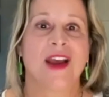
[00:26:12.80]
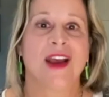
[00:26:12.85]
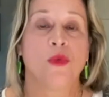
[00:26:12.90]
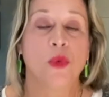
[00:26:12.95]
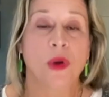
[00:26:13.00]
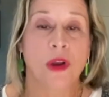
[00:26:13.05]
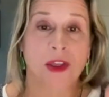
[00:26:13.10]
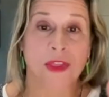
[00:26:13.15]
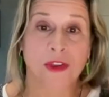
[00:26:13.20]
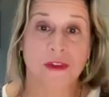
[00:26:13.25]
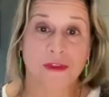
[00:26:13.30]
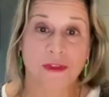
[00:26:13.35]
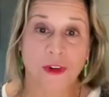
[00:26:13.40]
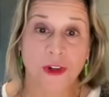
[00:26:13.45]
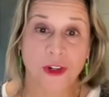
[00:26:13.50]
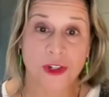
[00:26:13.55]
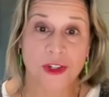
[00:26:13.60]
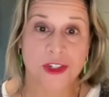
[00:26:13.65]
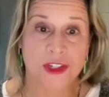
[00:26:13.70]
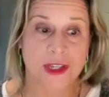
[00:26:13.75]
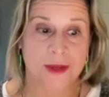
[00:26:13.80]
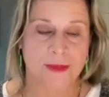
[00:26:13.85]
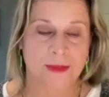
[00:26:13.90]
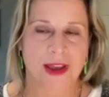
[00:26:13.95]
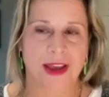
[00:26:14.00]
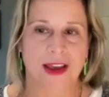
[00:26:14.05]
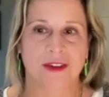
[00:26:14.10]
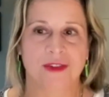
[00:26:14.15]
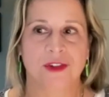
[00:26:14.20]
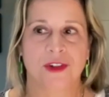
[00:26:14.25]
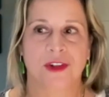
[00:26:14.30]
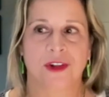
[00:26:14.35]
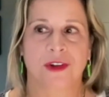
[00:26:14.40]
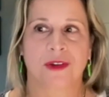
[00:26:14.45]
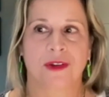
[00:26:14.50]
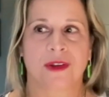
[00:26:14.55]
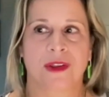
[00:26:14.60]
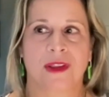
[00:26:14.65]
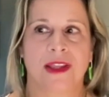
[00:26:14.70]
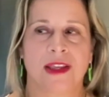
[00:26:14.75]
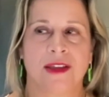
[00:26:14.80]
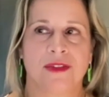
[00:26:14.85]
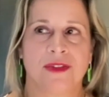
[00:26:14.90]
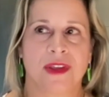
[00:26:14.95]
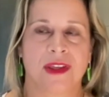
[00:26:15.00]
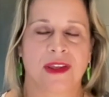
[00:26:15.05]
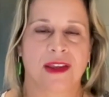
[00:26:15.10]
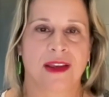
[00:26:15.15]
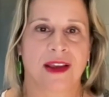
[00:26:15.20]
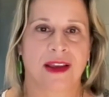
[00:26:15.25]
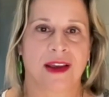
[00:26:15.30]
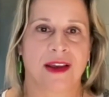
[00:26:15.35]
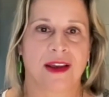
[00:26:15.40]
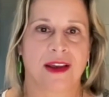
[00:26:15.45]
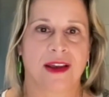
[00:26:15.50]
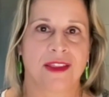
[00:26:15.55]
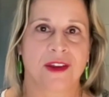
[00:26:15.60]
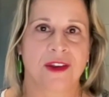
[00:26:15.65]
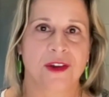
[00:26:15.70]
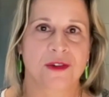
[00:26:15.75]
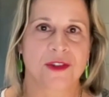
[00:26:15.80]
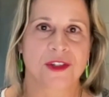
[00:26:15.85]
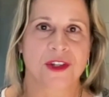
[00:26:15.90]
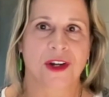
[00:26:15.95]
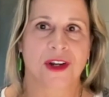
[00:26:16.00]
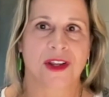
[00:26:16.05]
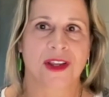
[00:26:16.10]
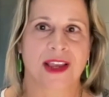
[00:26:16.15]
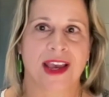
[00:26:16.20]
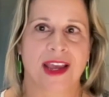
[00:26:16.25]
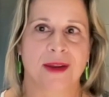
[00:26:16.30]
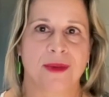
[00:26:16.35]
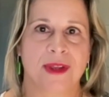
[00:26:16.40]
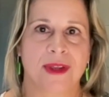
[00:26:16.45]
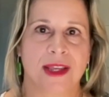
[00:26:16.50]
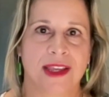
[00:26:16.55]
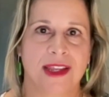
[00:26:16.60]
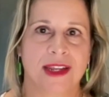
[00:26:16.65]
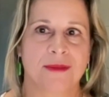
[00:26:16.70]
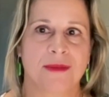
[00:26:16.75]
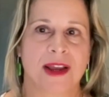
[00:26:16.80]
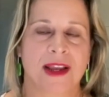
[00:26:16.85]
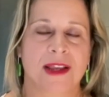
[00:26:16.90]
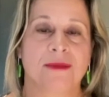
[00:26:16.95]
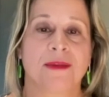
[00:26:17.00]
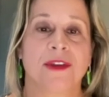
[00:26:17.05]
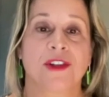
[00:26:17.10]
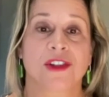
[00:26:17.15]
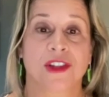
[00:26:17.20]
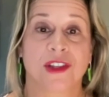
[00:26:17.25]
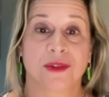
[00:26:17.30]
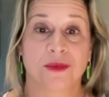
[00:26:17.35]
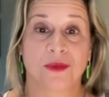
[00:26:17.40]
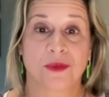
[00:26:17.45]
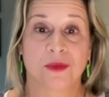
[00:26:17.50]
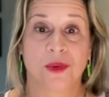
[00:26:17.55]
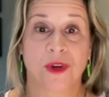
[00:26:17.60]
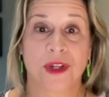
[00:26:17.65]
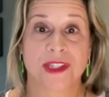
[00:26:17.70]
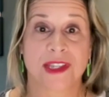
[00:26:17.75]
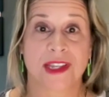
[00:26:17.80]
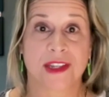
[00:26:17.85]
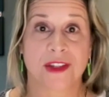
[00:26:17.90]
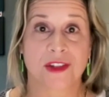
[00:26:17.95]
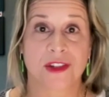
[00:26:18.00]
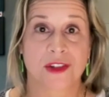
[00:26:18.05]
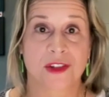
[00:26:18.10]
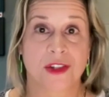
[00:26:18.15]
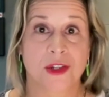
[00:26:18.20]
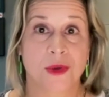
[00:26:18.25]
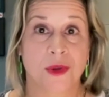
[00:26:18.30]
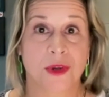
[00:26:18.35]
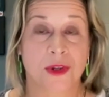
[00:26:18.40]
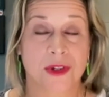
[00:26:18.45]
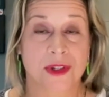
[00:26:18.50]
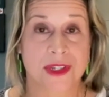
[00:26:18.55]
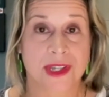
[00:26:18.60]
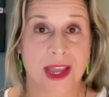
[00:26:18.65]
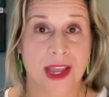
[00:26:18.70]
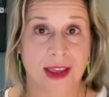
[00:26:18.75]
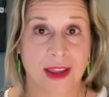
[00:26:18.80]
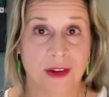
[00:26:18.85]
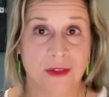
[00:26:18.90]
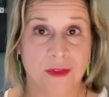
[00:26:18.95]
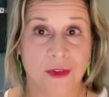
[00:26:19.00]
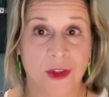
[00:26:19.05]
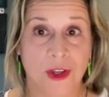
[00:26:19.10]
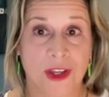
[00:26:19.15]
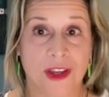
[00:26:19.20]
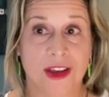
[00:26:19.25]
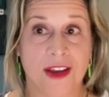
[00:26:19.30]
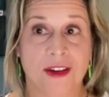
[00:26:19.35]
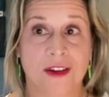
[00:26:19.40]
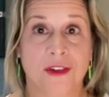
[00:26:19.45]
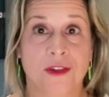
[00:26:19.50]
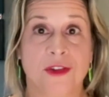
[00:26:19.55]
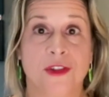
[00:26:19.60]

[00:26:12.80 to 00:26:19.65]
Well, on the first ship after leaving uh, the Coast Guard Academy and getting my commission was a 210 foot cutter.